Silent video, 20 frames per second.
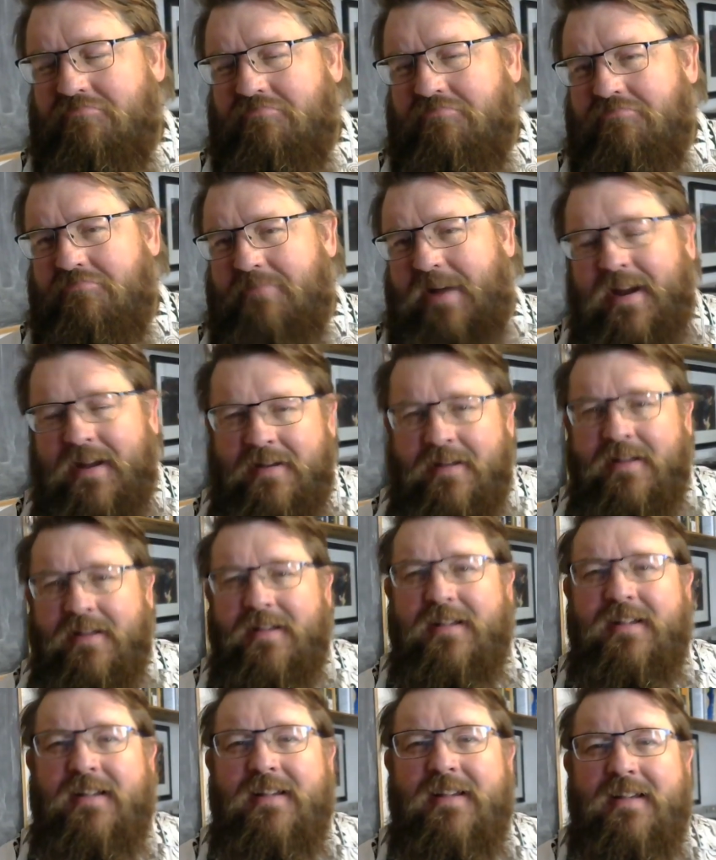Man,
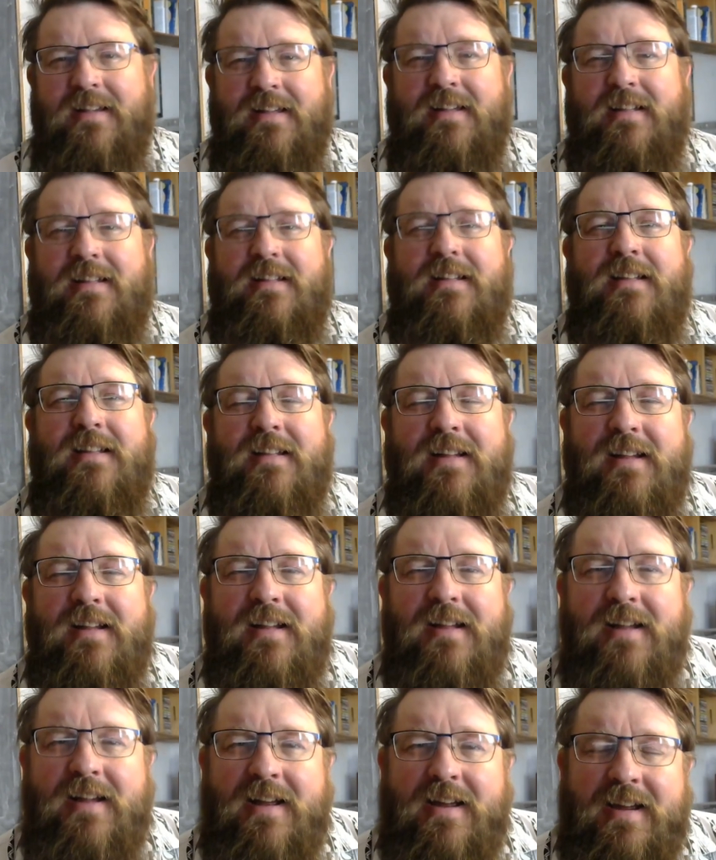
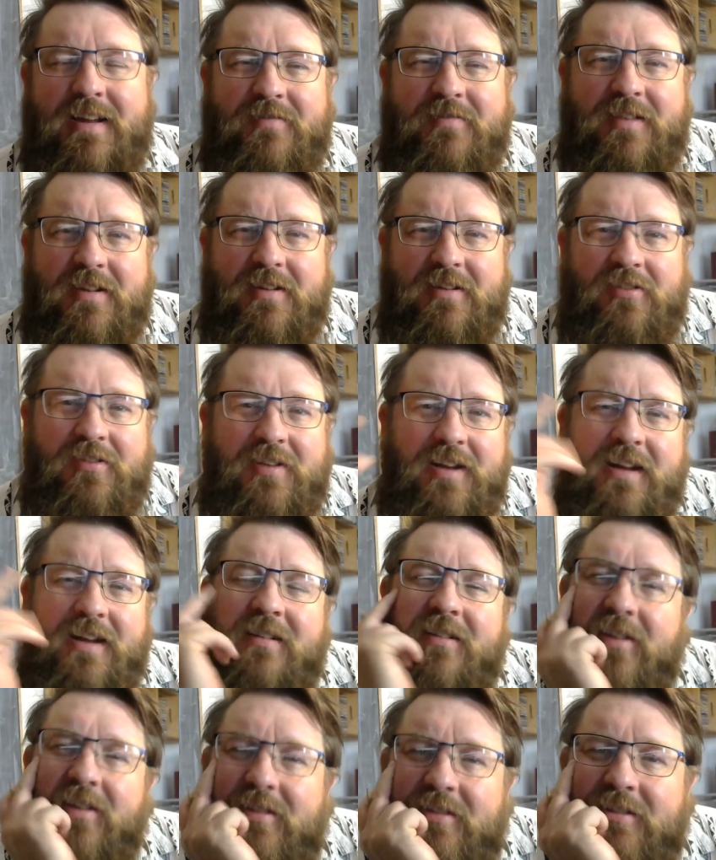I have the
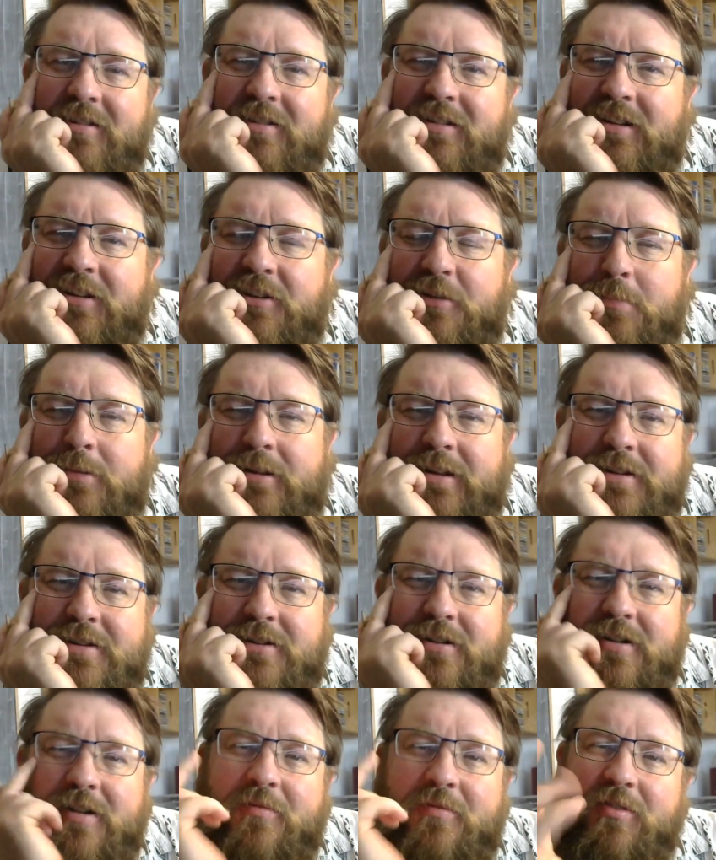distinct
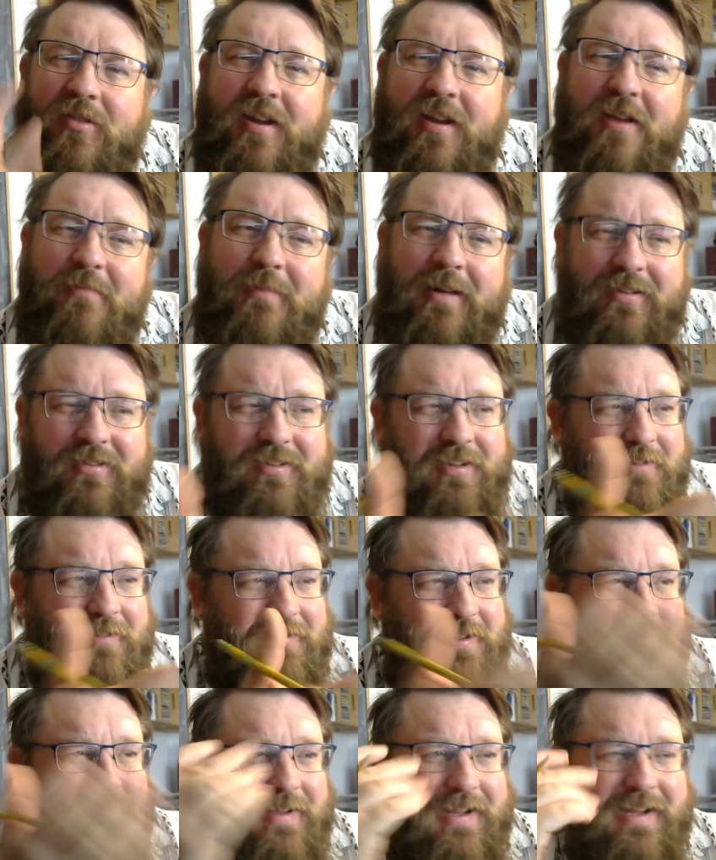displeasure of seeing myself
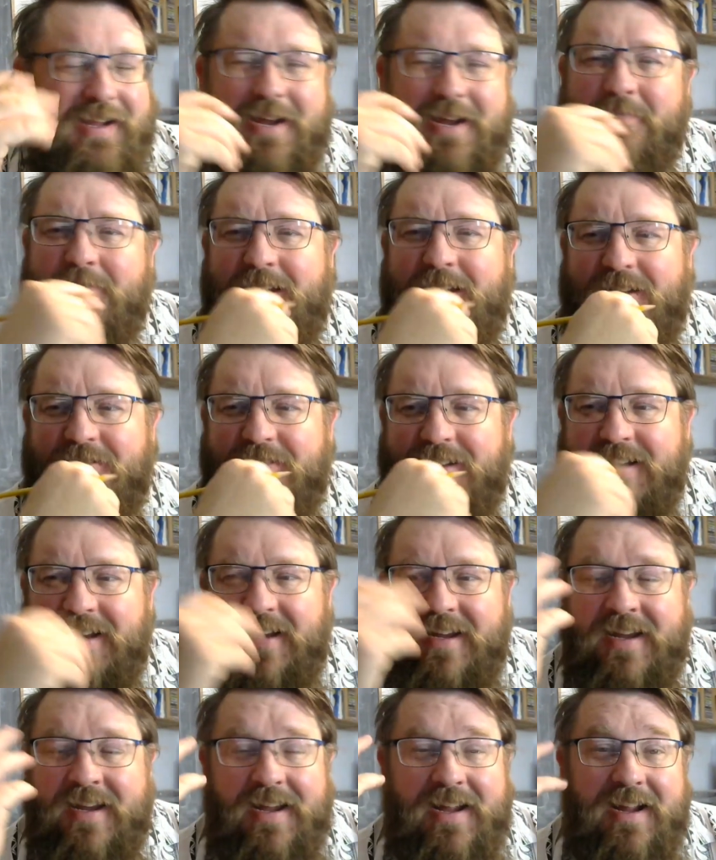on my camera every
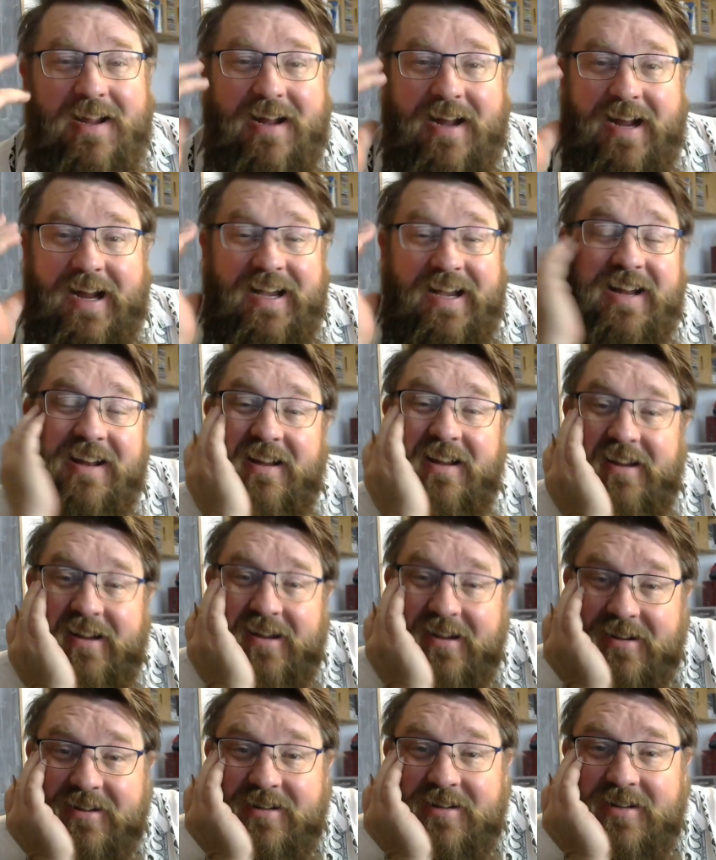day. I need a
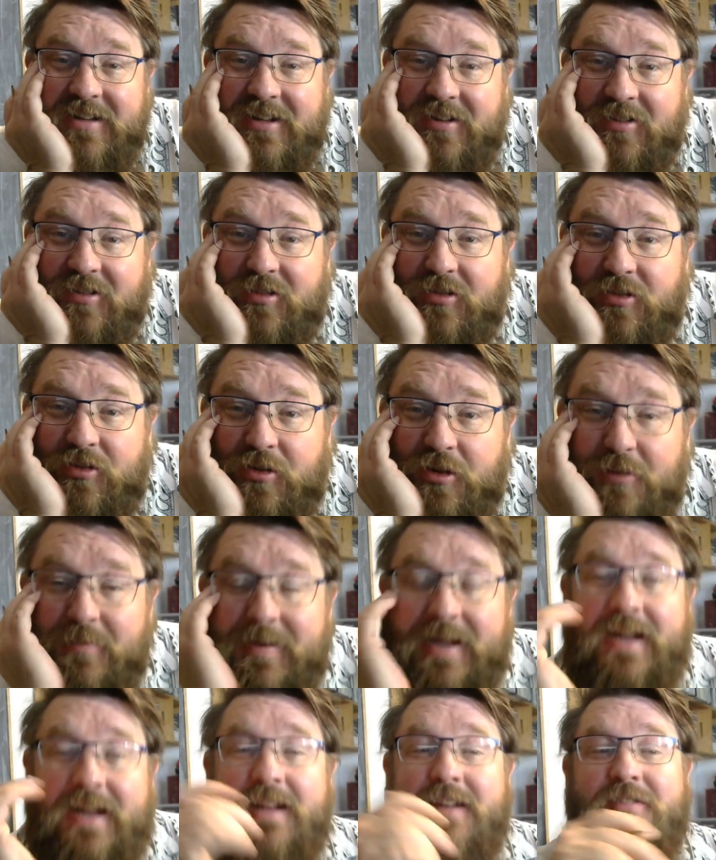haircut so
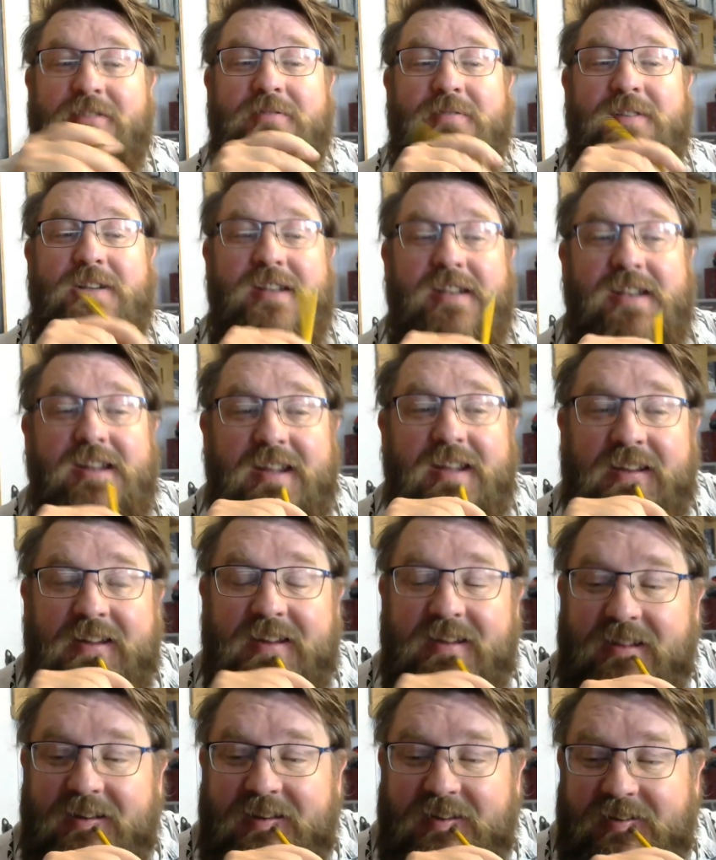bad it's
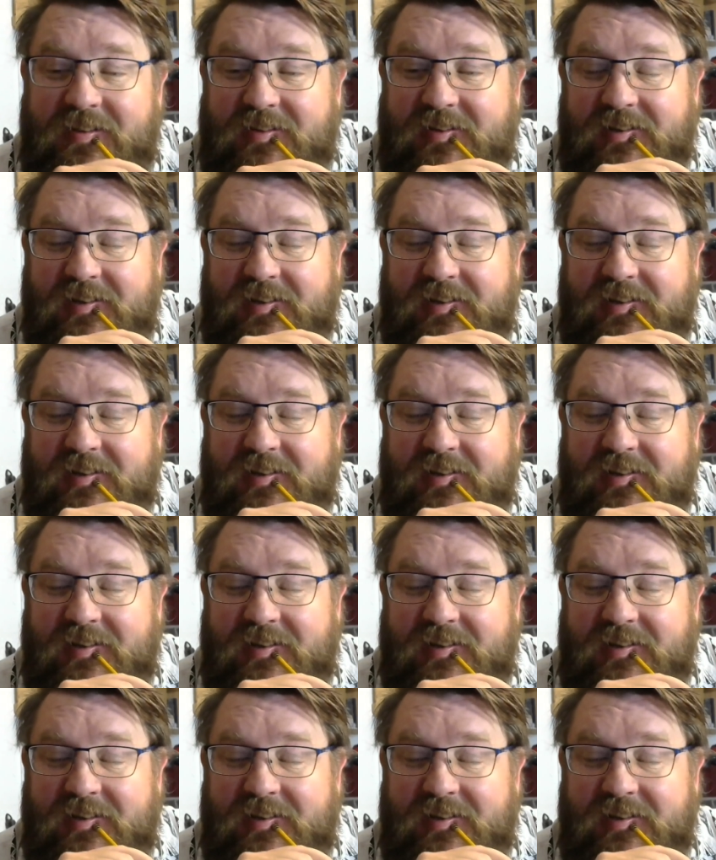ridiculous.